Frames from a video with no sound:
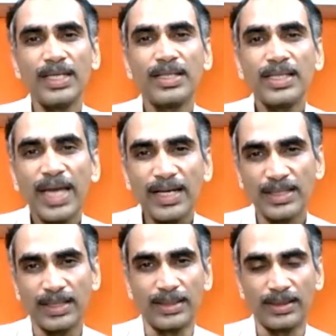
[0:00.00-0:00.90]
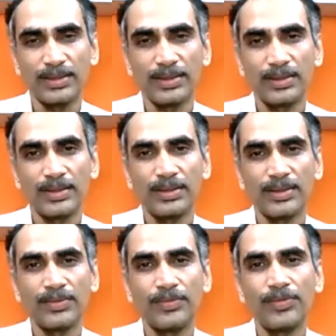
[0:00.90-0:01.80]
in reacting
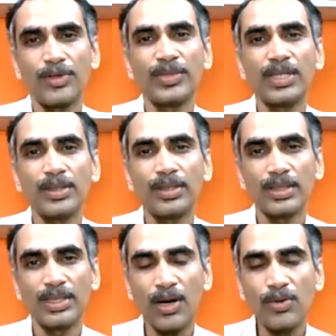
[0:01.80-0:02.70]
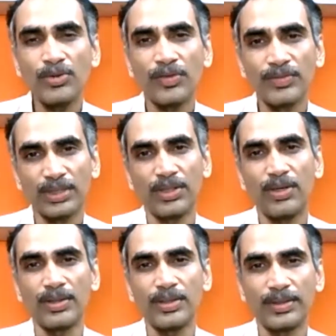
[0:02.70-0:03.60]
from the ground of the
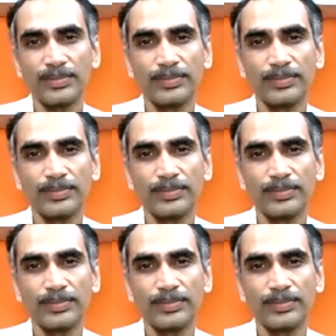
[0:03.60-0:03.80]
thought.